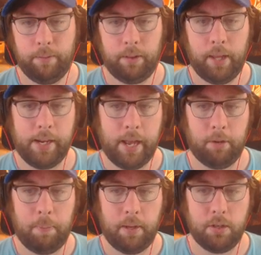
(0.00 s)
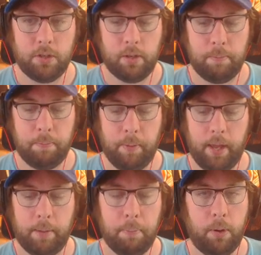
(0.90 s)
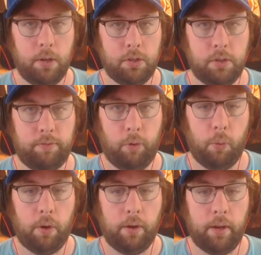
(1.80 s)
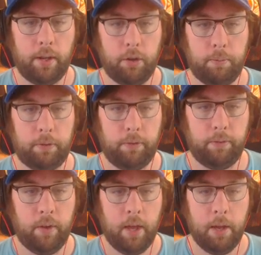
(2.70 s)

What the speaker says: Link has been just a big push forward in terms of